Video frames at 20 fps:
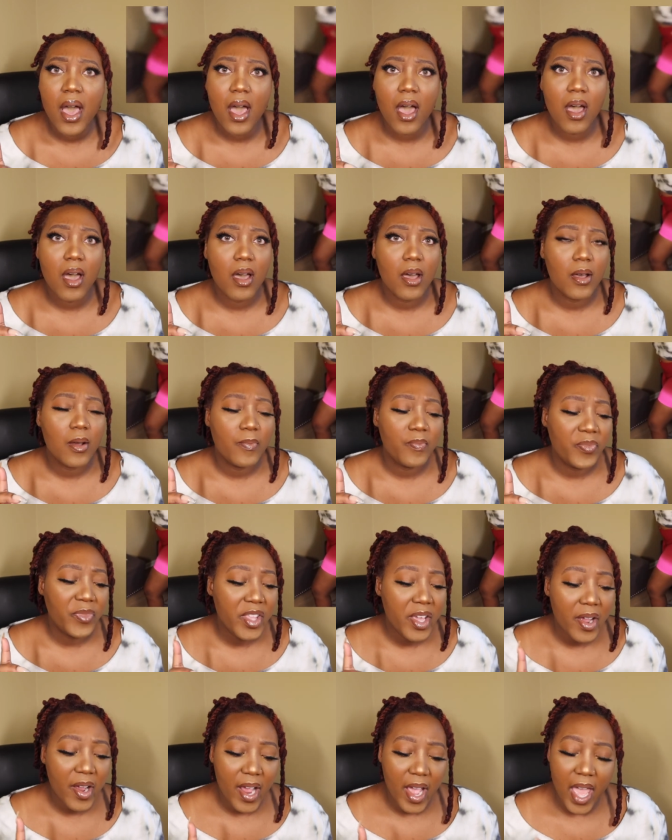um,
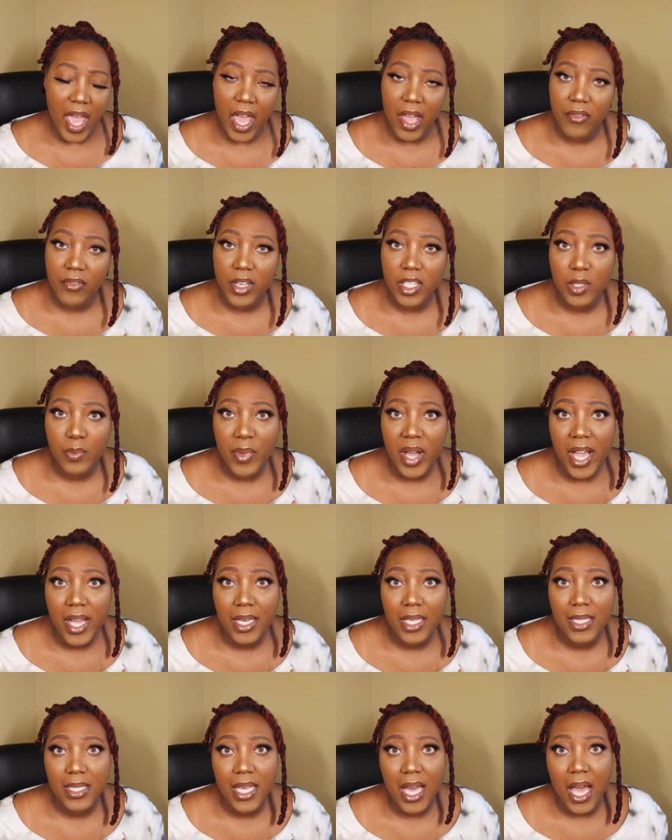their average
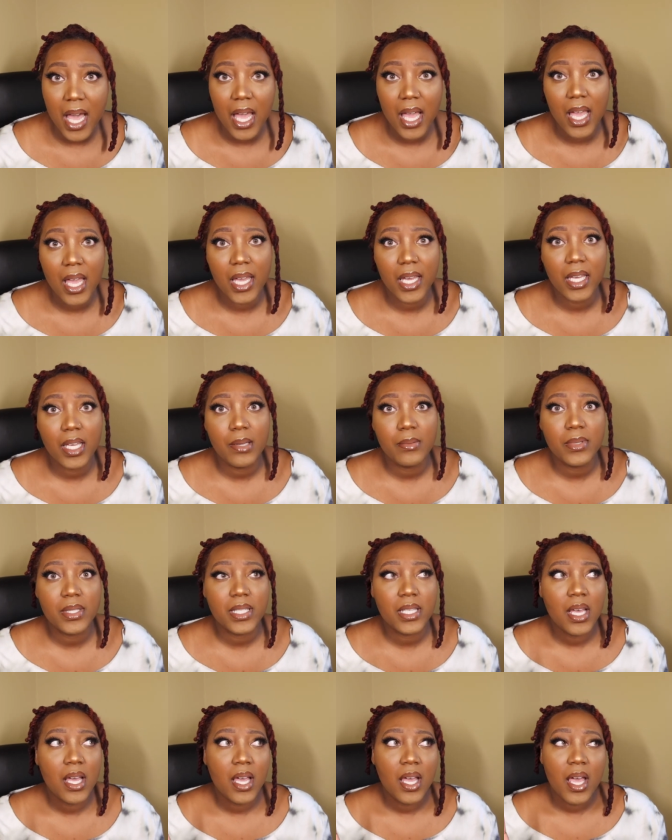body types,
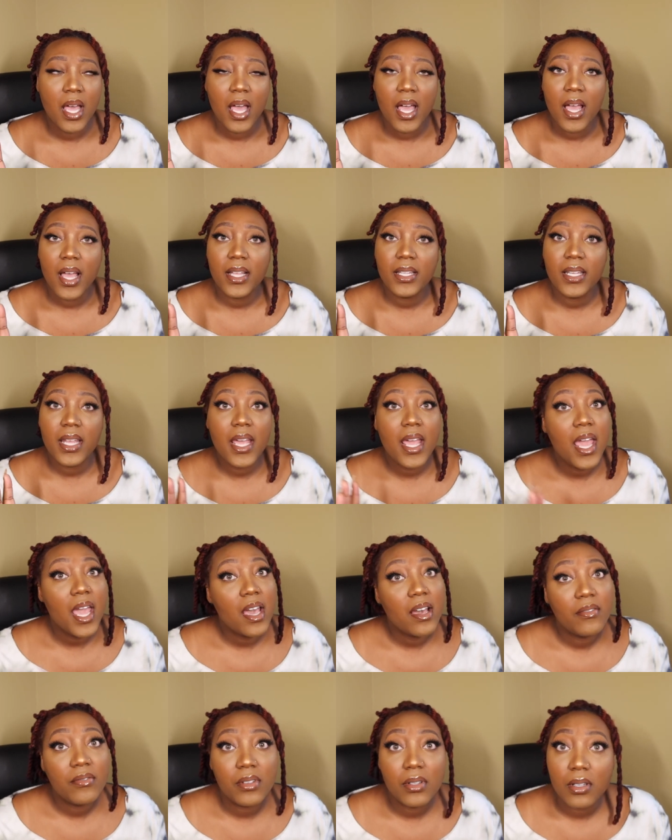they
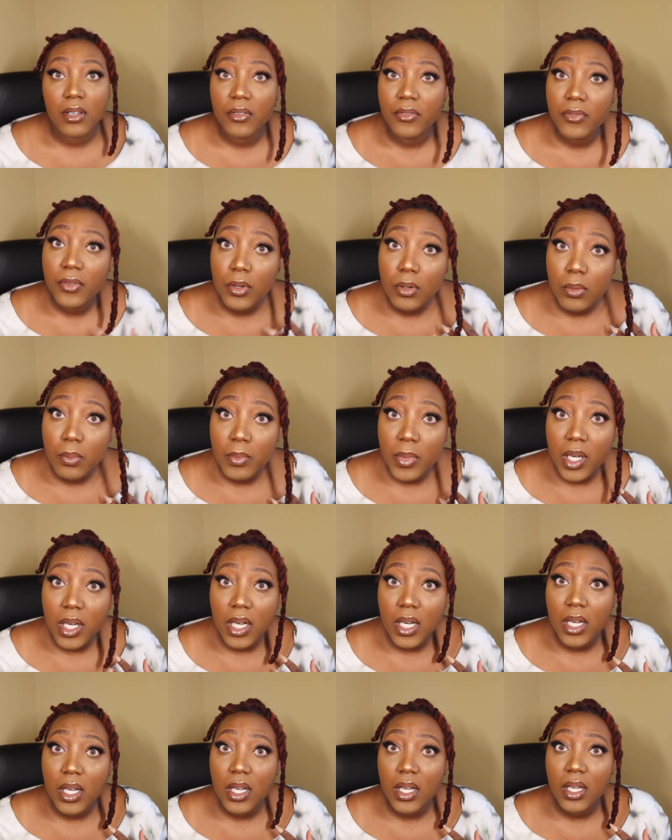have a little
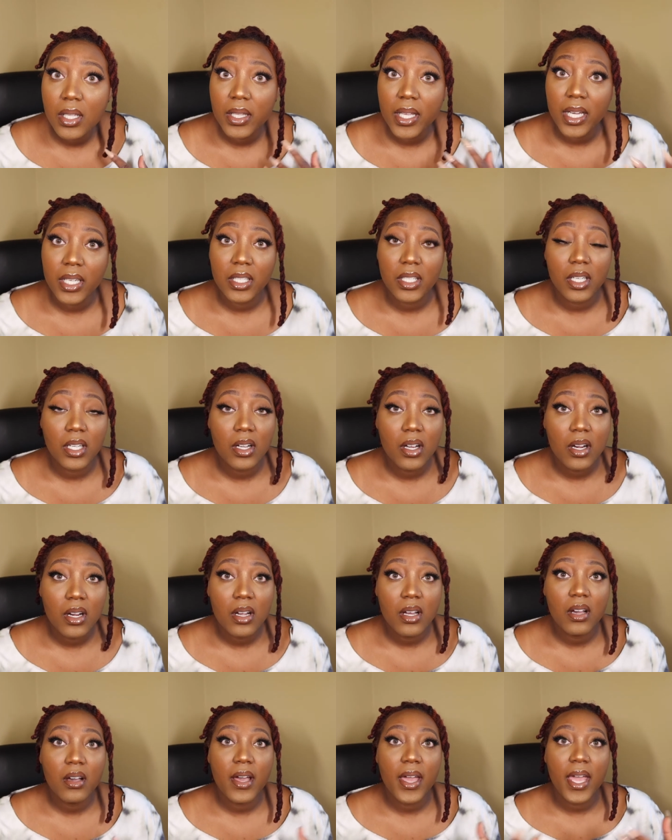fupa like your
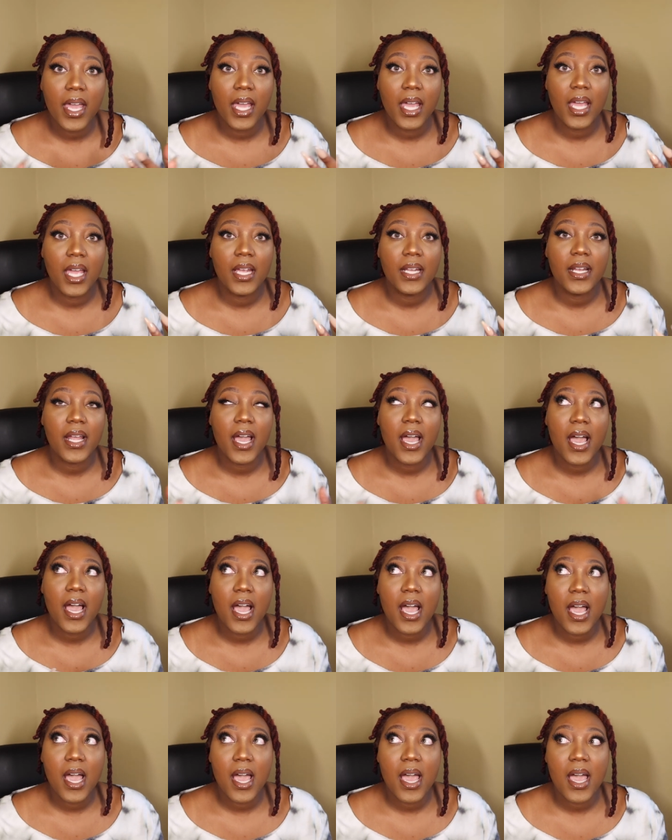girl and
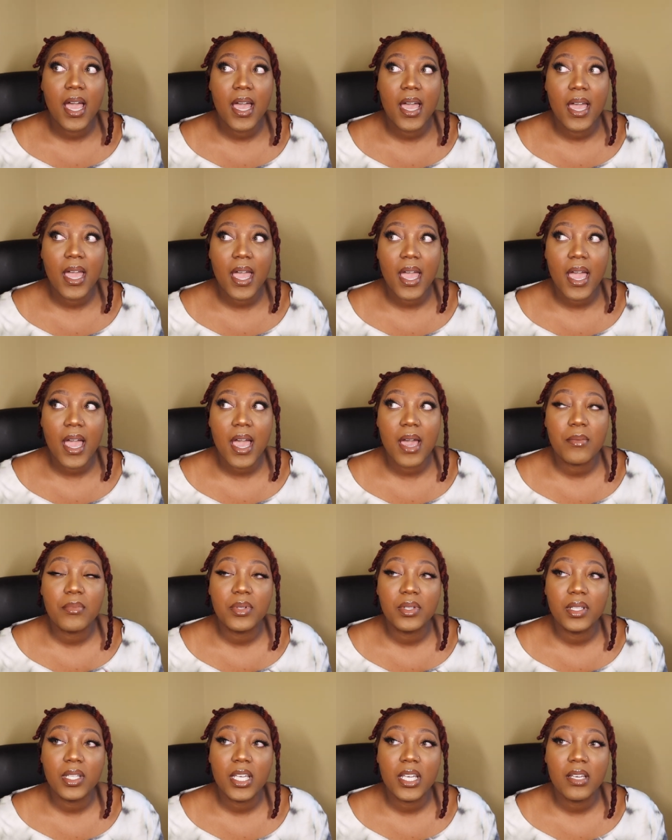I I
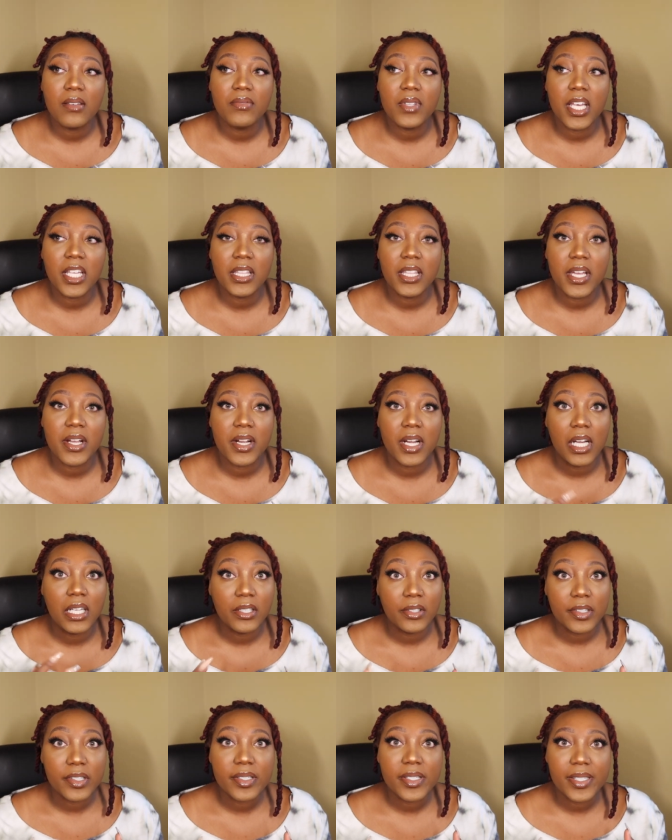believe that they're
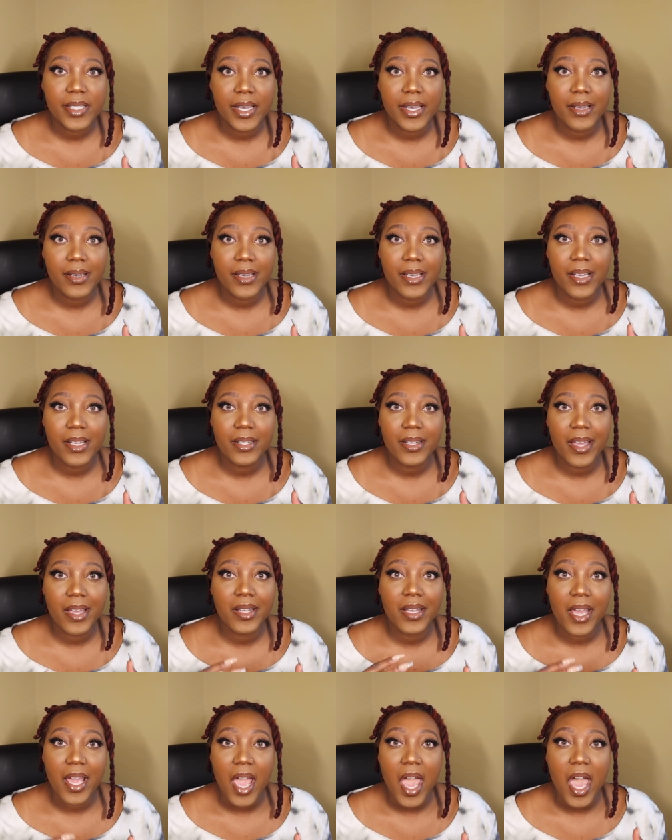understanding
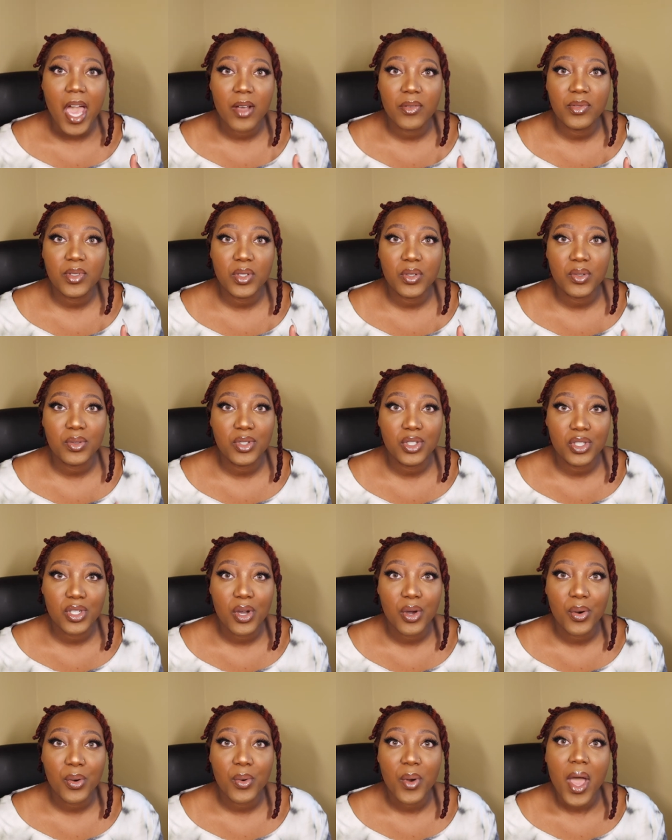that they have to
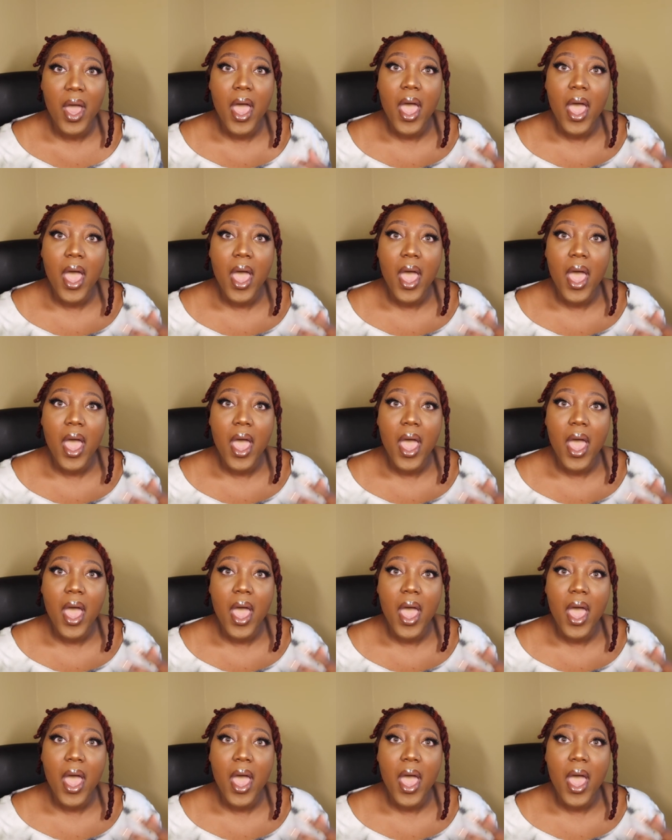show